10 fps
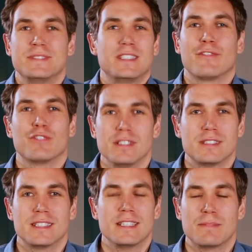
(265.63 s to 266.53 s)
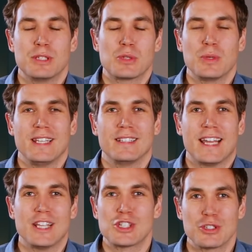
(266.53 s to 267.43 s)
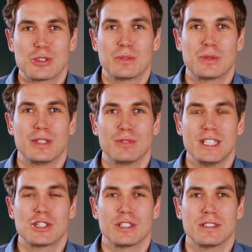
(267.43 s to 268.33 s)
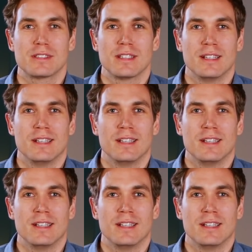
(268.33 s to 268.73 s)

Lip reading: differences between nations or between regions